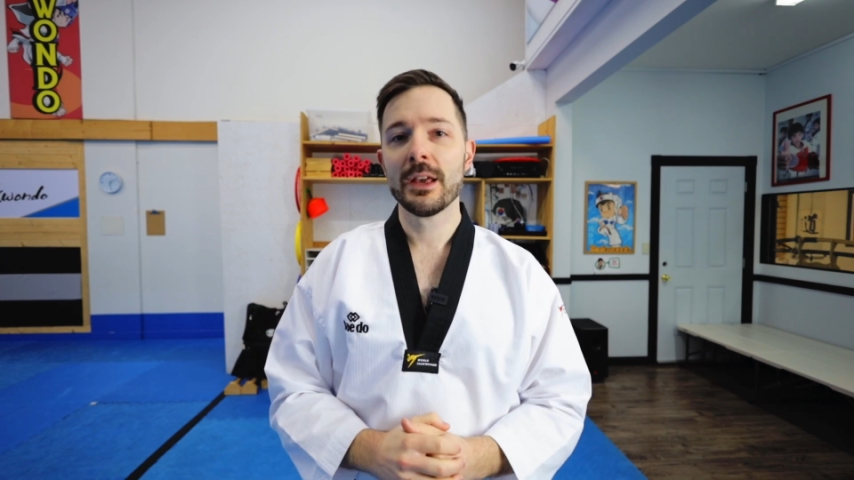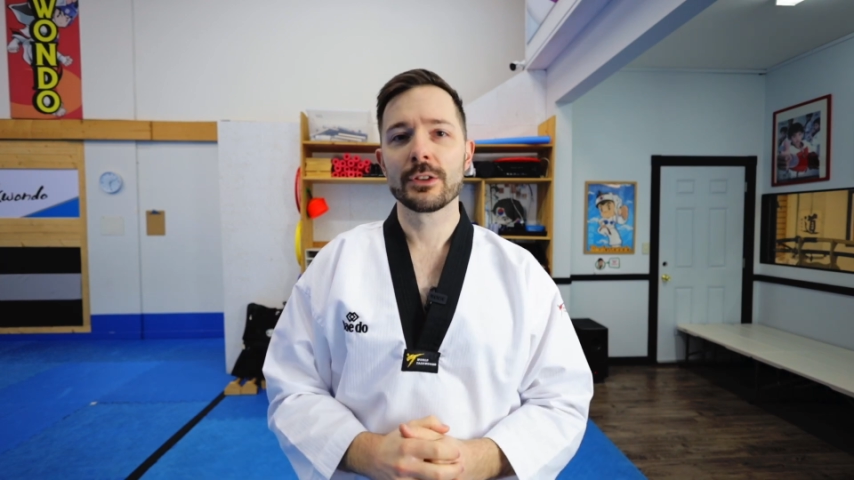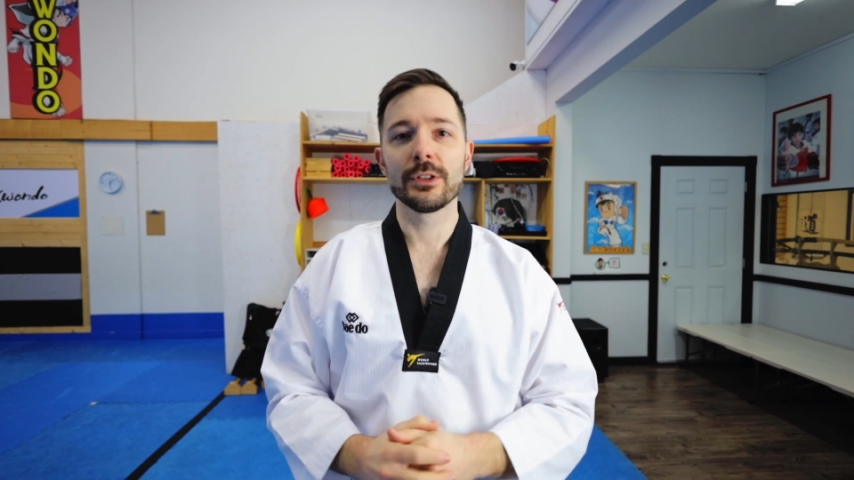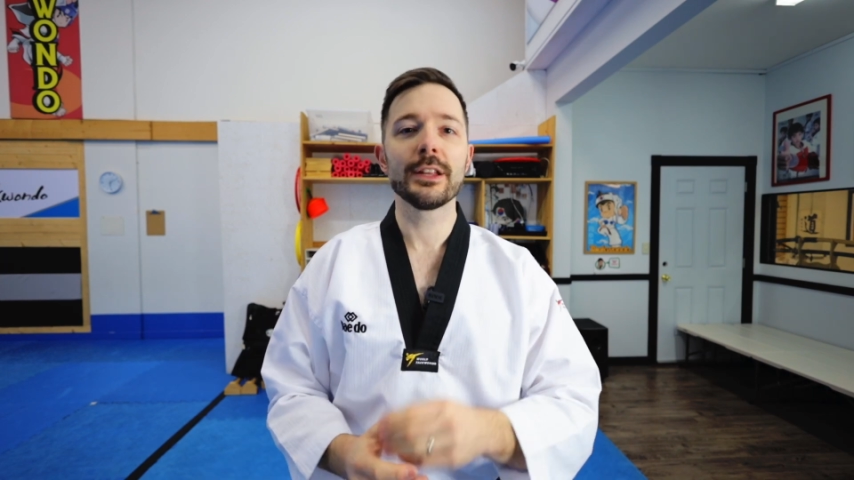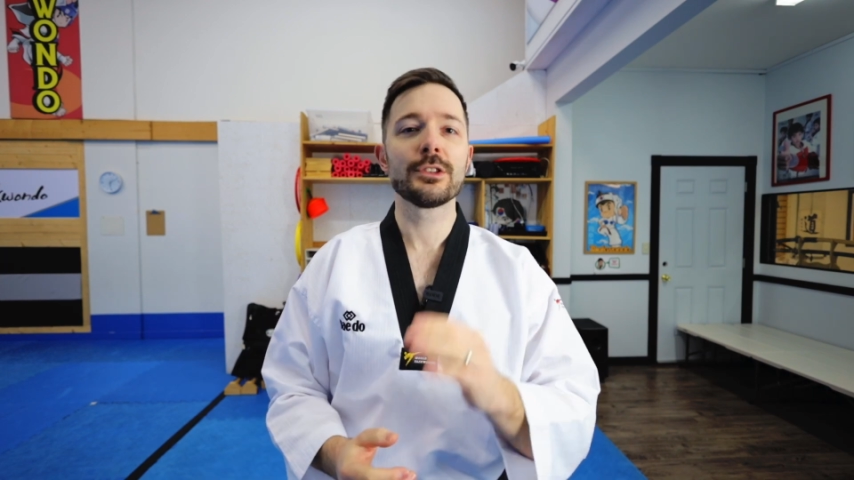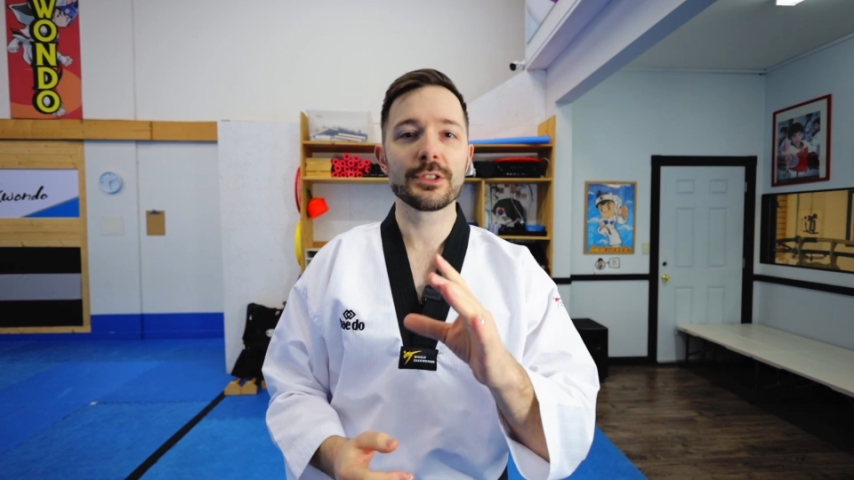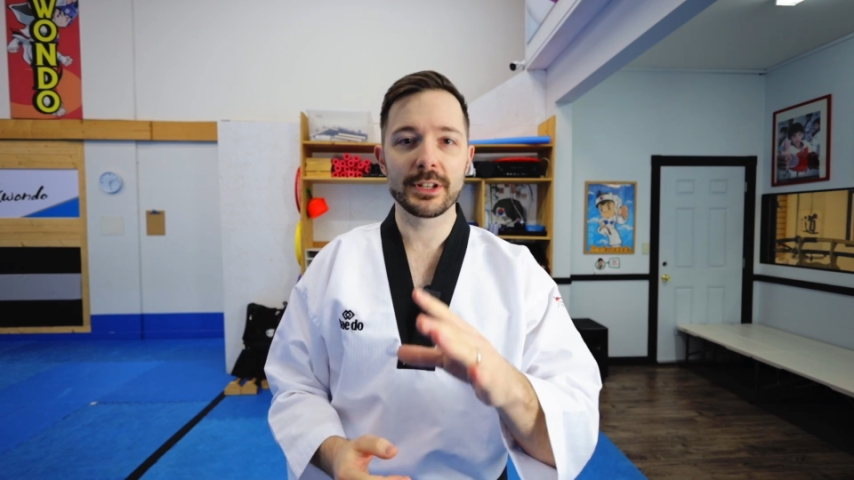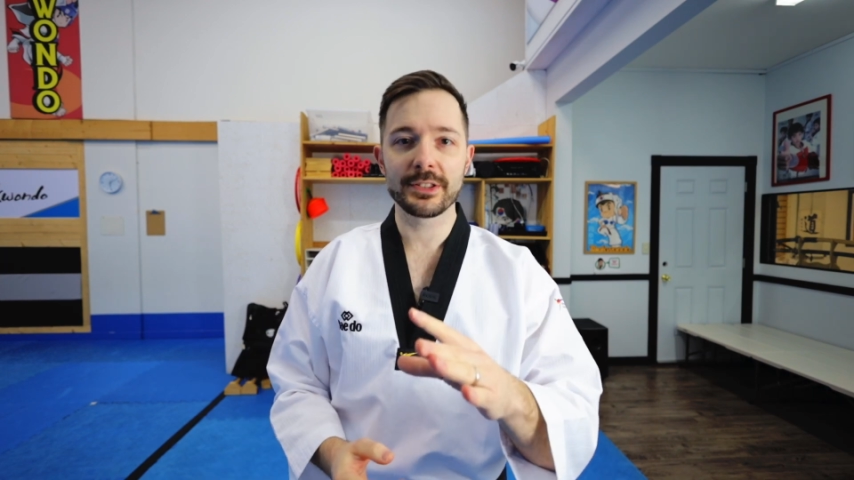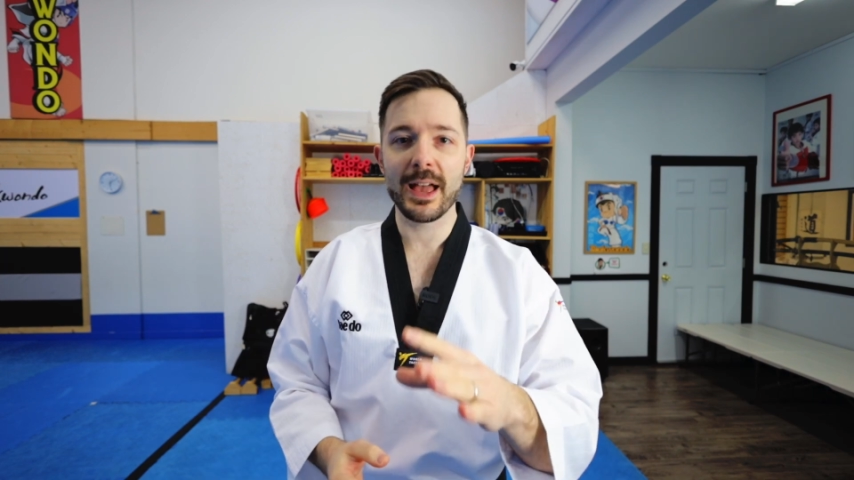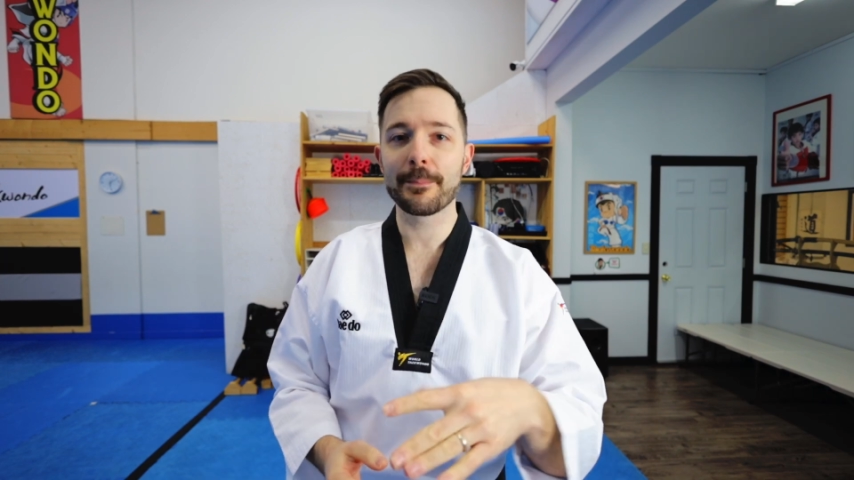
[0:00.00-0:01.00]
So let's use
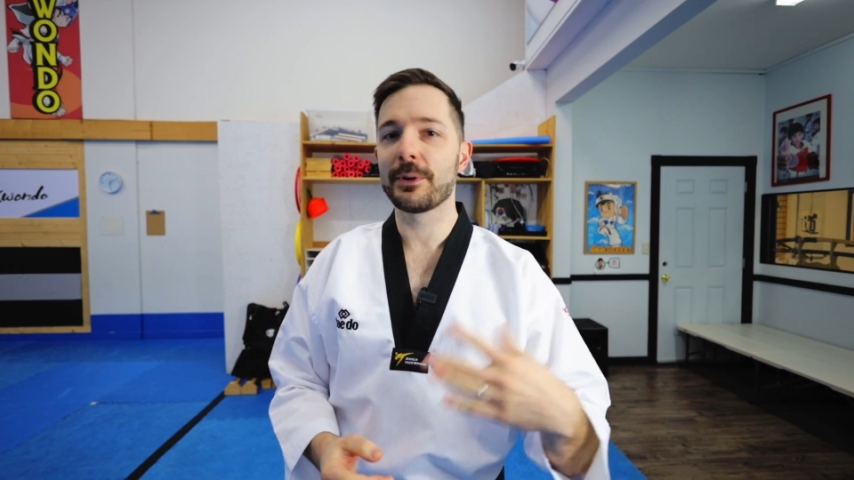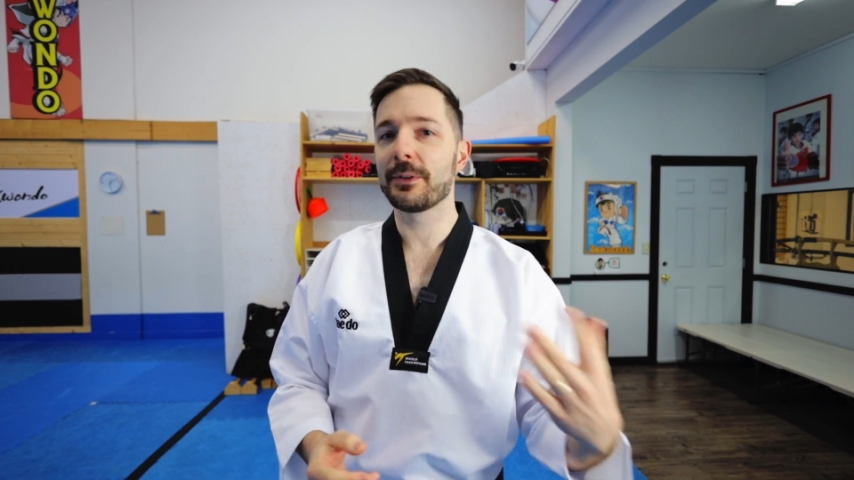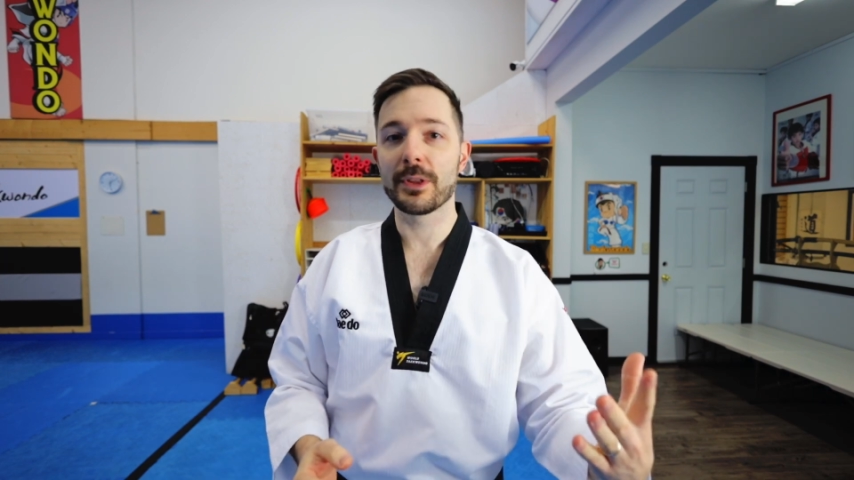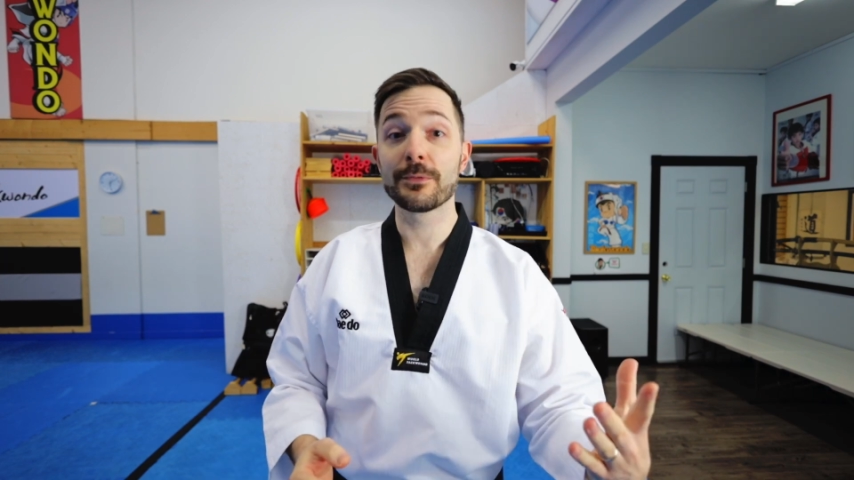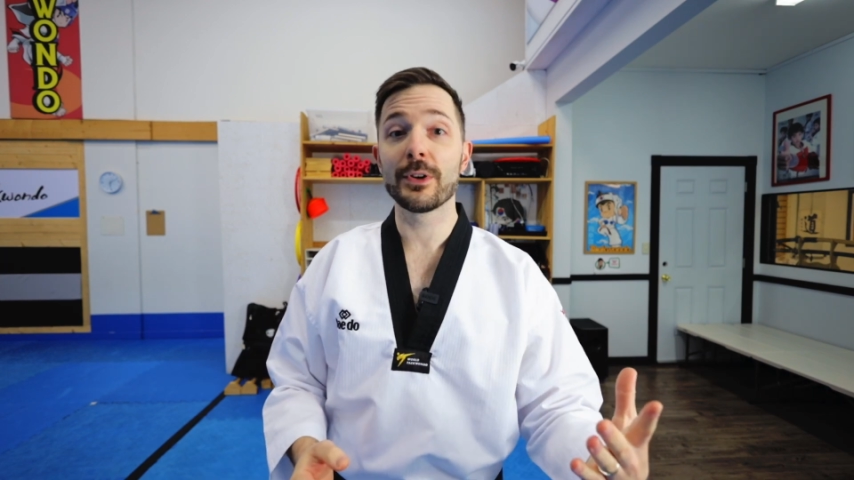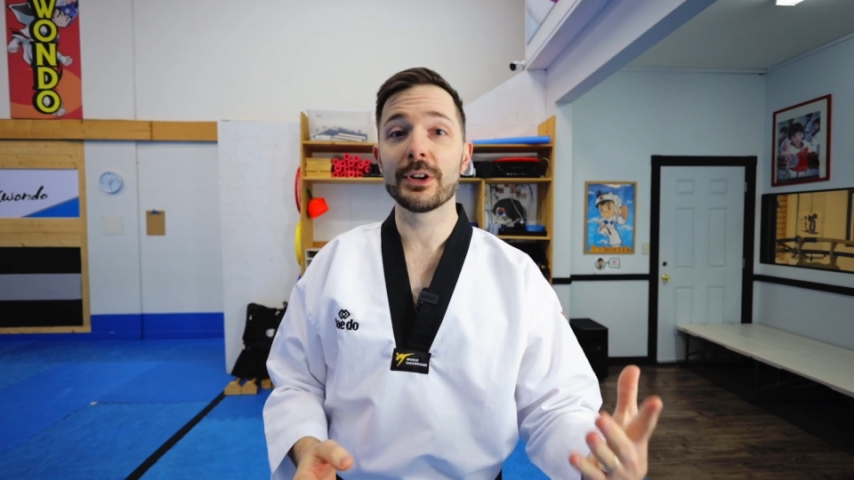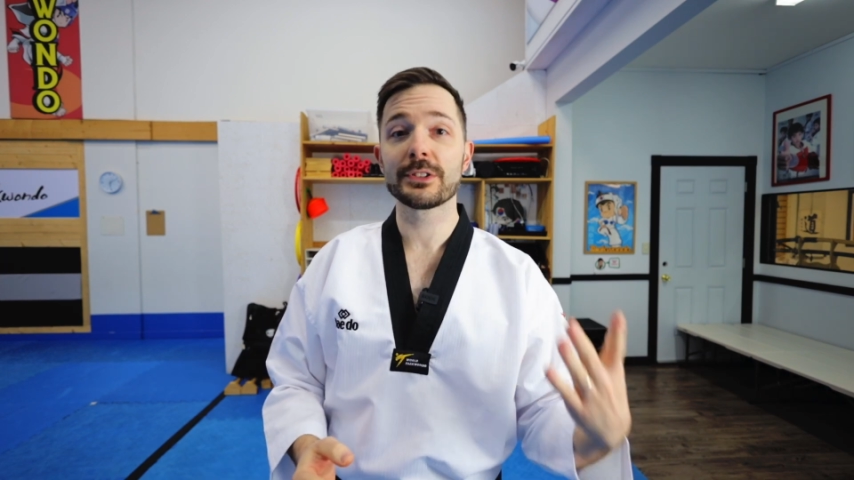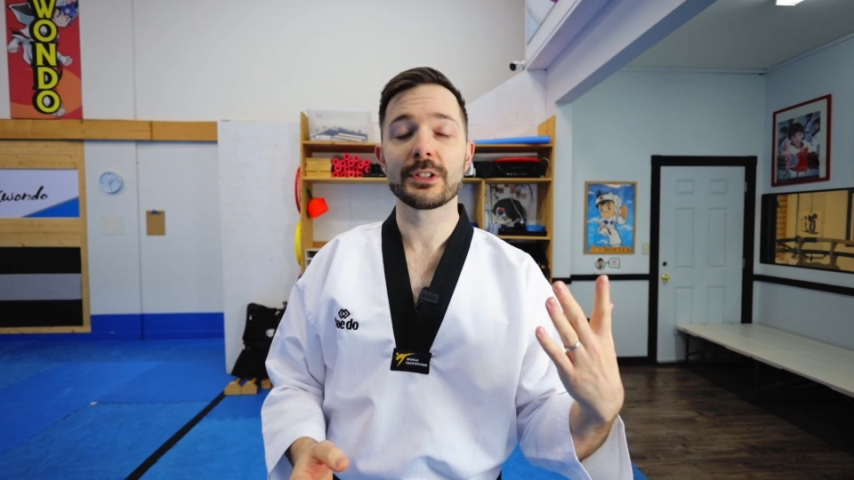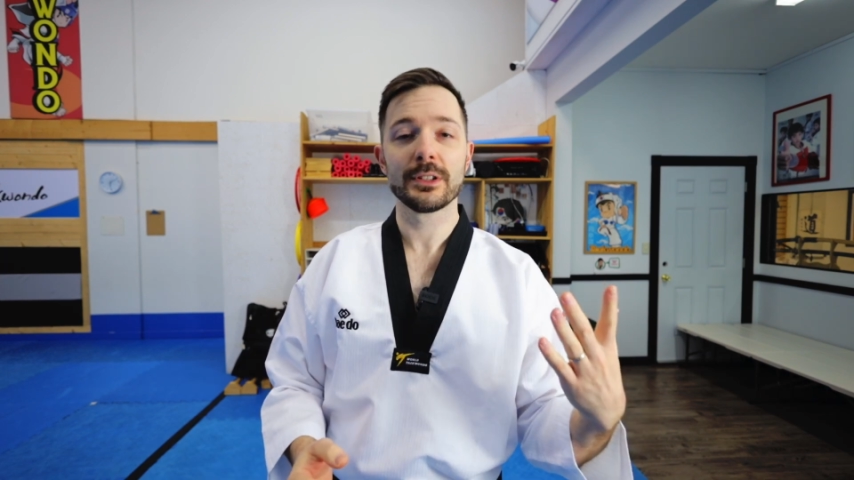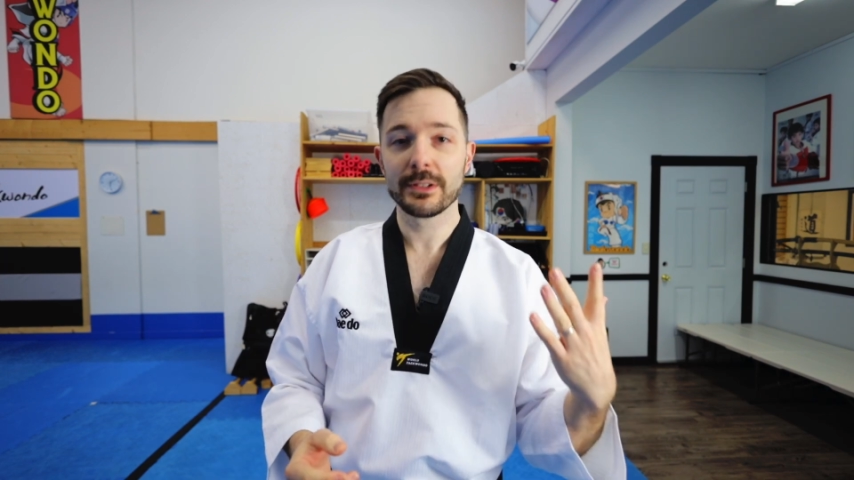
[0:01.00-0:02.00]
an example, the
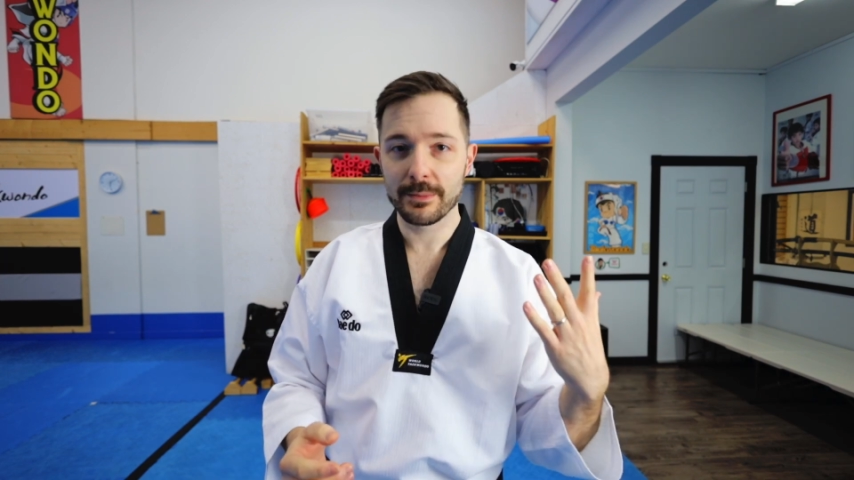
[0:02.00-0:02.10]
first